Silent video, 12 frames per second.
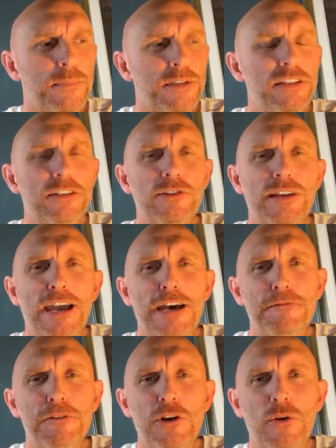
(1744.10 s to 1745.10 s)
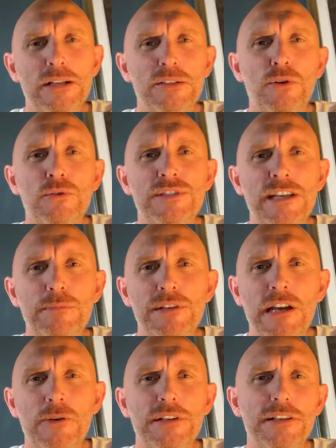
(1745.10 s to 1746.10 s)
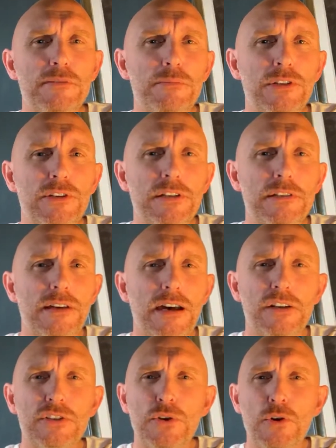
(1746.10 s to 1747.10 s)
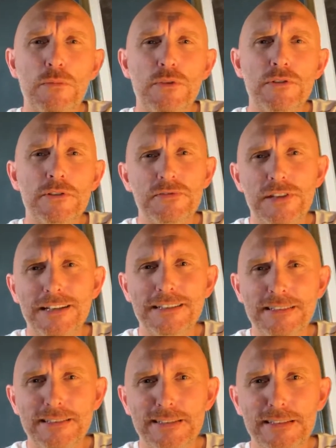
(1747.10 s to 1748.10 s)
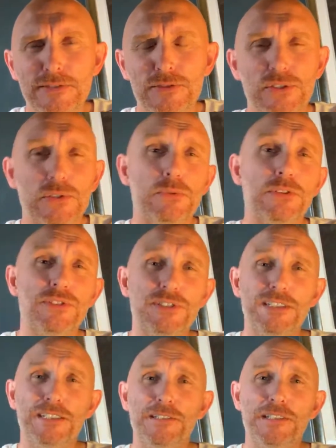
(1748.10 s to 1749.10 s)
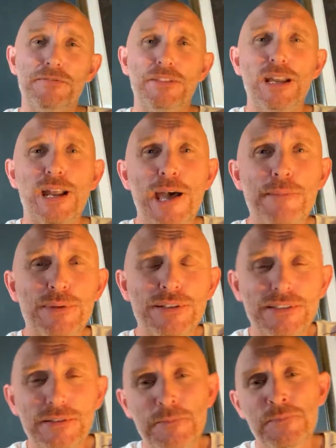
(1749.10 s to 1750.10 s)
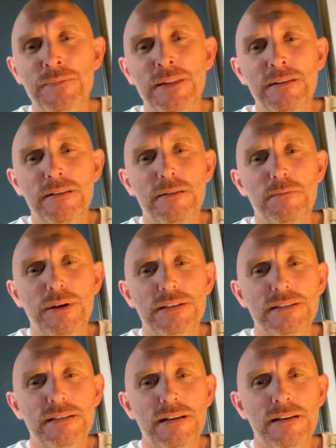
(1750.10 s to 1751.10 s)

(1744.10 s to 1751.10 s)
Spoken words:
year and a half ago, I told Debbie I would hit 1 million October of 19, so we'll see if that happens. But